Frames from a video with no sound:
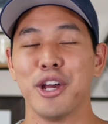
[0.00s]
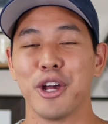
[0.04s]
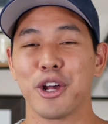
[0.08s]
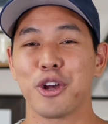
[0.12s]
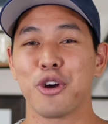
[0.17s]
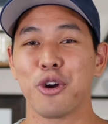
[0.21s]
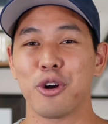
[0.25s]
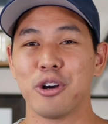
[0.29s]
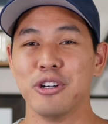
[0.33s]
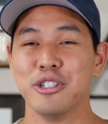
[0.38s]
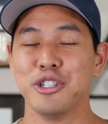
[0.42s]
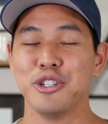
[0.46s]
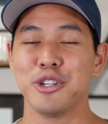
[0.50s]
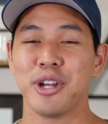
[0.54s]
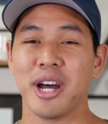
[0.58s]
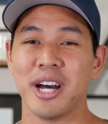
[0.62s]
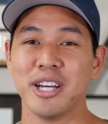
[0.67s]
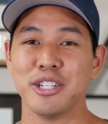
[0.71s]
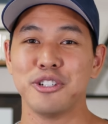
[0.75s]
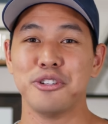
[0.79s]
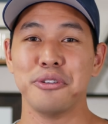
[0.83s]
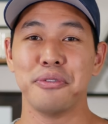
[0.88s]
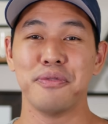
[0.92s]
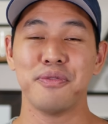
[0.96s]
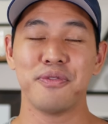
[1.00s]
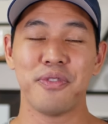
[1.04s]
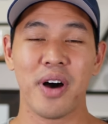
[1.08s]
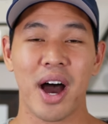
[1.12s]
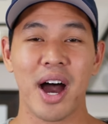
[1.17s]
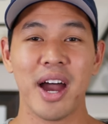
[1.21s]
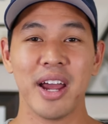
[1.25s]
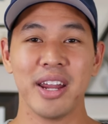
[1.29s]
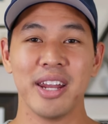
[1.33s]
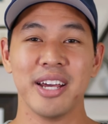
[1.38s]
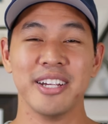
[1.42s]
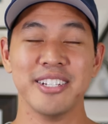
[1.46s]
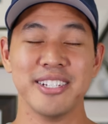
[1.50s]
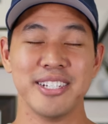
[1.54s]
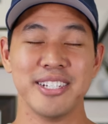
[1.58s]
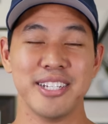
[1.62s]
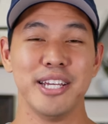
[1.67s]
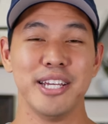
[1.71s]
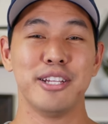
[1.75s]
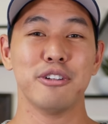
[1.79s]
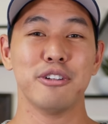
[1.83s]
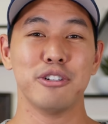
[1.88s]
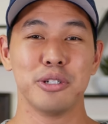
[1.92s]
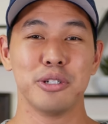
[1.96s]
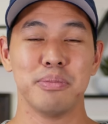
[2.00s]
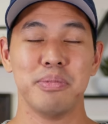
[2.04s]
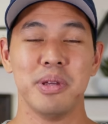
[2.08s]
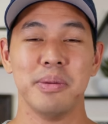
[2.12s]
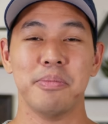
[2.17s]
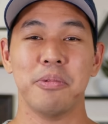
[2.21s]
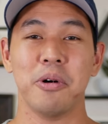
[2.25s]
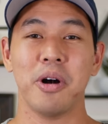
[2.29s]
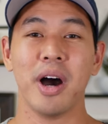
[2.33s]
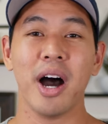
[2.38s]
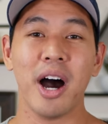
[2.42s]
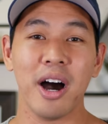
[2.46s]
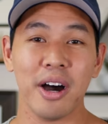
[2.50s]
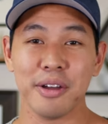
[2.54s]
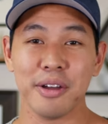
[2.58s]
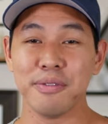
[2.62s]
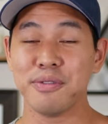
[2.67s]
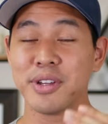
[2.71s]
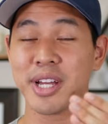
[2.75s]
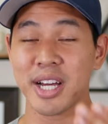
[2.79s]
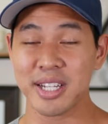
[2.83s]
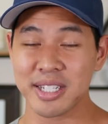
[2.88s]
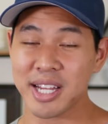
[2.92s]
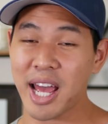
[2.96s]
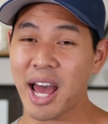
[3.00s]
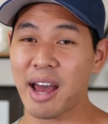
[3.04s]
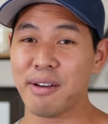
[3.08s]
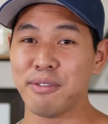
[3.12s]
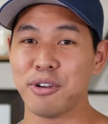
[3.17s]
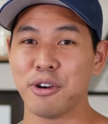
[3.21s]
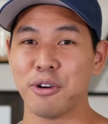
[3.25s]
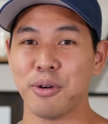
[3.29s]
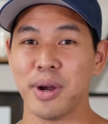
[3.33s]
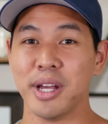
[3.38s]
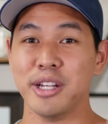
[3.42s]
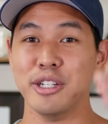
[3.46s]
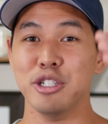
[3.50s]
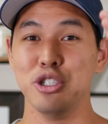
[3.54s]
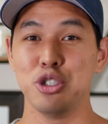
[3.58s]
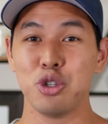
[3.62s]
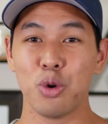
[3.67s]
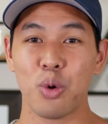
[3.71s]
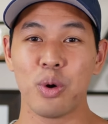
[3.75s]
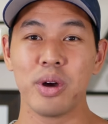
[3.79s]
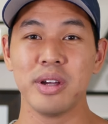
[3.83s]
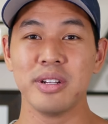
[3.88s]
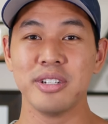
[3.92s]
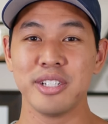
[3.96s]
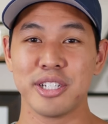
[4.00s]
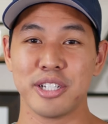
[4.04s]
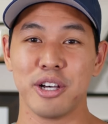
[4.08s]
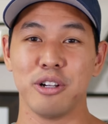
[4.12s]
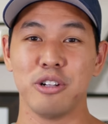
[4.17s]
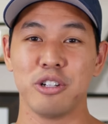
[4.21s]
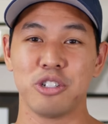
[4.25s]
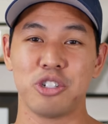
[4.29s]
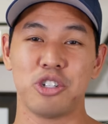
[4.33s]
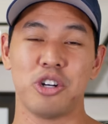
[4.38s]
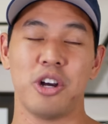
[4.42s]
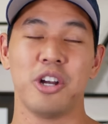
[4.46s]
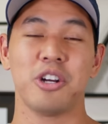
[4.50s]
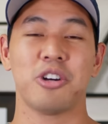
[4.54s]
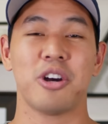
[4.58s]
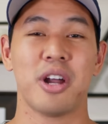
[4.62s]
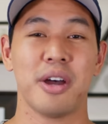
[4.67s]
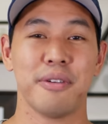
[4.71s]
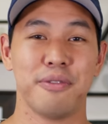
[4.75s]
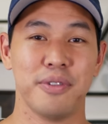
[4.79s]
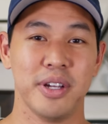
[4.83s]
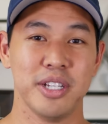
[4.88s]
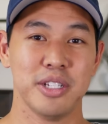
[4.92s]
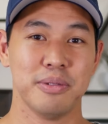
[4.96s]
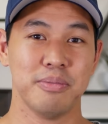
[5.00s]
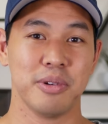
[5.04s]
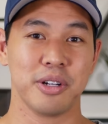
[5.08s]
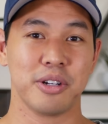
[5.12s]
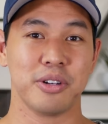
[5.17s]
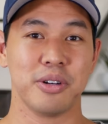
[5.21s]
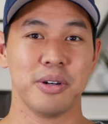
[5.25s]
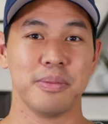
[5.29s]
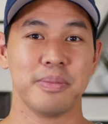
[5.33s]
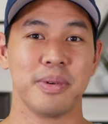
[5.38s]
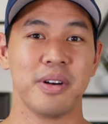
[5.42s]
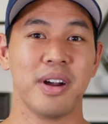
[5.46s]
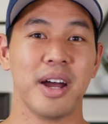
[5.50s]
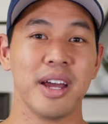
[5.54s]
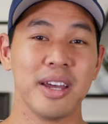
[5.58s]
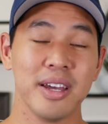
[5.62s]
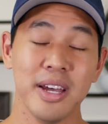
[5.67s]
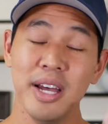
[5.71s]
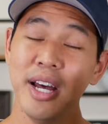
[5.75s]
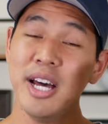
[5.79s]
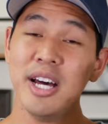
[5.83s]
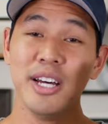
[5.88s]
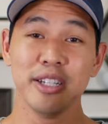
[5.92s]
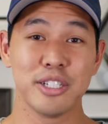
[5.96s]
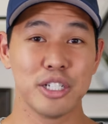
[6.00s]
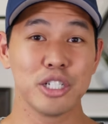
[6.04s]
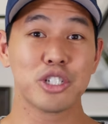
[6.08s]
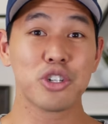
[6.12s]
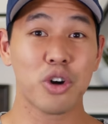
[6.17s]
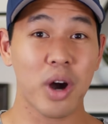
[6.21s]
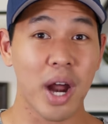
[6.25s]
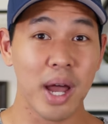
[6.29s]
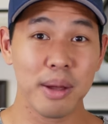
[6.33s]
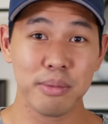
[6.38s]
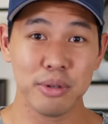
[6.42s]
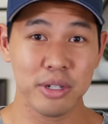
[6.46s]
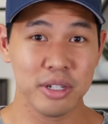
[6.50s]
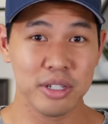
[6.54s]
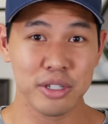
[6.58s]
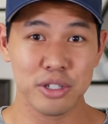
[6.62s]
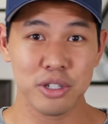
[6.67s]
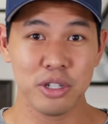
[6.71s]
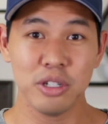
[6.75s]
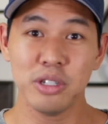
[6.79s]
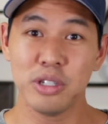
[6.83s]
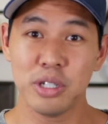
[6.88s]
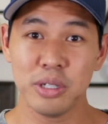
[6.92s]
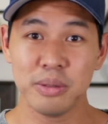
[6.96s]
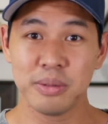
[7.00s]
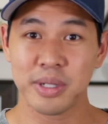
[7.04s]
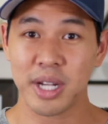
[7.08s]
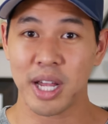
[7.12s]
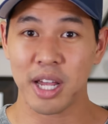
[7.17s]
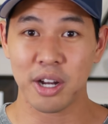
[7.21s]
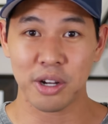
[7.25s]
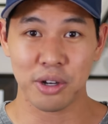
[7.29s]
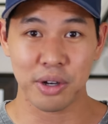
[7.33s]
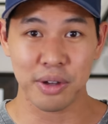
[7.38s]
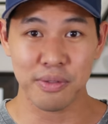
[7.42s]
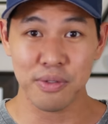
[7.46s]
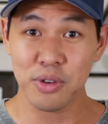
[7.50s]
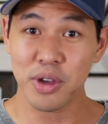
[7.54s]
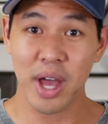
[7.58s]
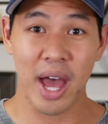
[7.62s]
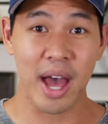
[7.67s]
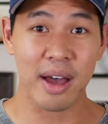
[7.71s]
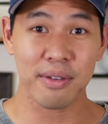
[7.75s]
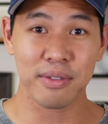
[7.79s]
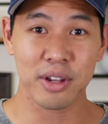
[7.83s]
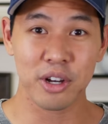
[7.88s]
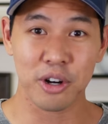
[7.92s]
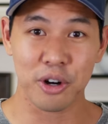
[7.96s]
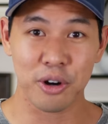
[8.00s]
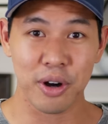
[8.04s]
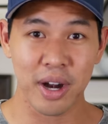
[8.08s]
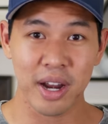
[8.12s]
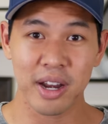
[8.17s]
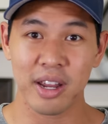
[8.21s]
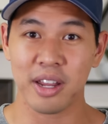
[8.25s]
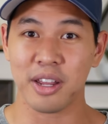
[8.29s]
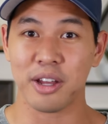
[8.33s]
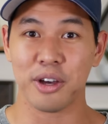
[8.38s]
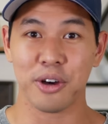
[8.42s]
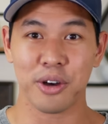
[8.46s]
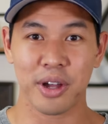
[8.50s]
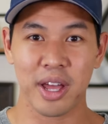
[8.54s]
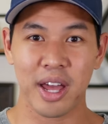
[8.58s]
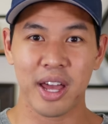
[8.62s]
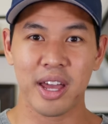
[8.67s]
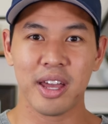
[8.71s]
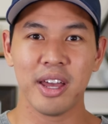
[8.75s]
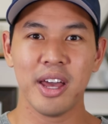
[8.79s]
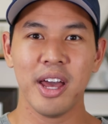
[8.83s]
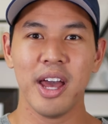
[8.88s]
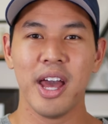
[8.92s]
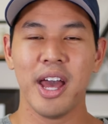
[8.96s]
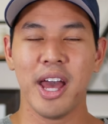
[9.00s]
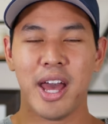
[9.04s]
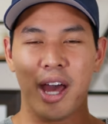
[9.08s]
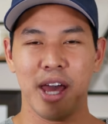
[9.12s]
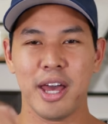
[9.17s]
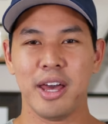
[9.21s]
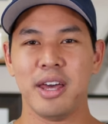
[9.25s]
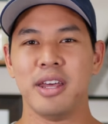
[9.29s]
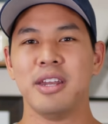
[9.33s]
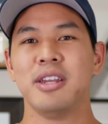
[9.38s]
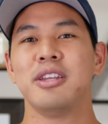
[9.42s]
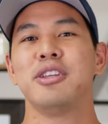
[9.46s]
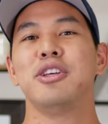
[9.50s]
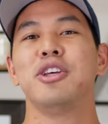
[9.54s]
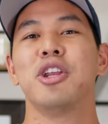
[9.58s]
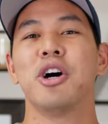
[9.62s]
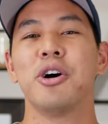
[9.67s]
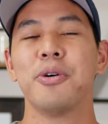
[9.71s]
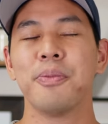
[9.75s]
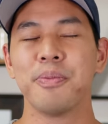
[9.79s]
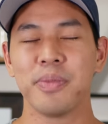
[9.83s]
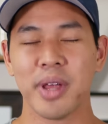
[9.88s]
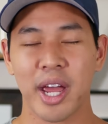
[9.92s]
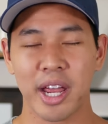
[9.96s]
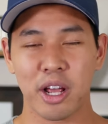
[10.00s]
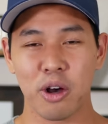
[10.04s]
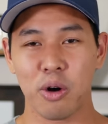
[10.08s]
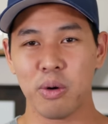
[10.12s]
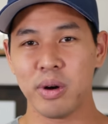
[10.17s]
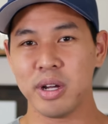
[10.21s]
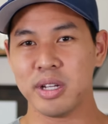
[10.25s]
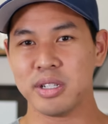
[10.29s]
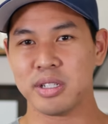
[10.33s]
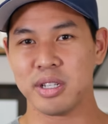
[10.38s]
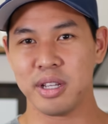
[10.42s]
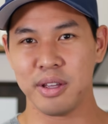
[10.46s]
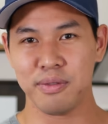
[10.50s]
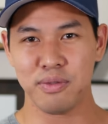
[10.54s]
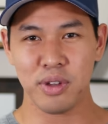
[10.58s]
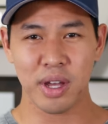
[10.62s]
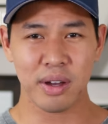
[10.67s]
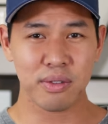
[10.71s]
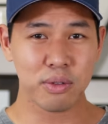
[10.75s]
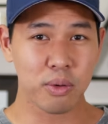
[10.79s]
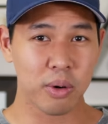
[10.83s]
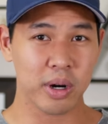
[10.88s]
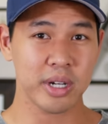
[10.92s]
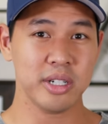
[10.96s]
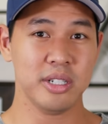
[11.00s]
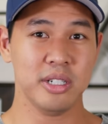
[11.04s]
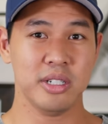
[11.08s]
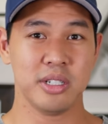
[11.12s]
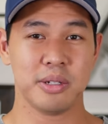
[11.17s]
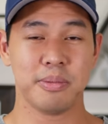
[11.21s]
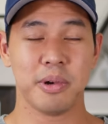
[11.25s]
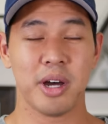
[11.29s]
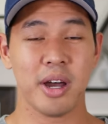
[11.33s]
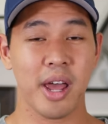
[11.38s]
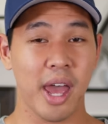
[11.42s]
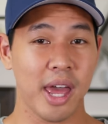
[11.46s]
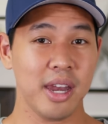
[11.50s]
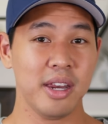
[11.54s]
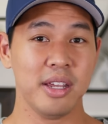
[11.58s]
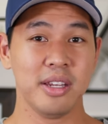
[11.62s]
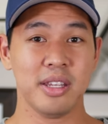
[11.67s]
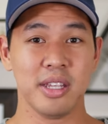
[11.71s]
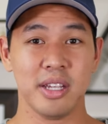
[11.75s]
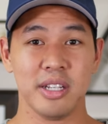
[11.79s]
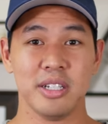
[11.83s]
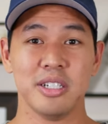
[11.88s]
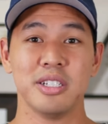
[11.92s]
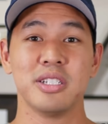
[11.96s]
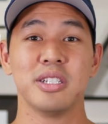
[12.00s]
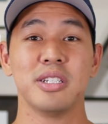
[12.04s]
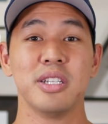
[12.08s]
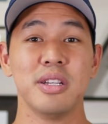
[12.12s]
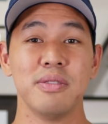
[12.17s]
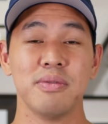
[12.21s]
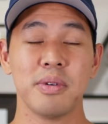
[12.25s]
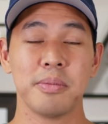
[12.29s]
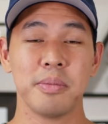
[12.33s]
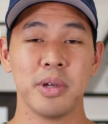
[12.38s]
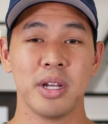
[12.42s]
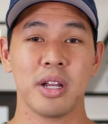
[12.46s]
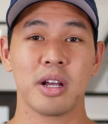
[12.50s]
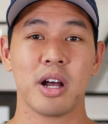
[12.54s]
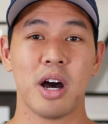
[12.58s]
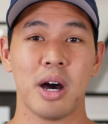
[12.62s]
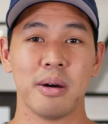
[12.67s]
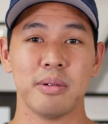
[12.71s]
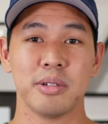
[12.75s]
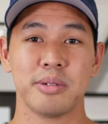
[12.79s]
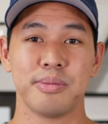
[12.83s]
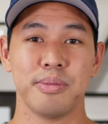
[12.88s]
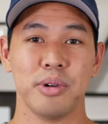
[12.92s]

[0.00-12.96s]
encourage you guys to find and seek those people out. If you guys haven't already, join the Seller Tradecraft Facebook group, right? Subscribe to this YouTube channel if you haven't already, okay? And you know, like always, if you have questions about anything, just leave them in the comments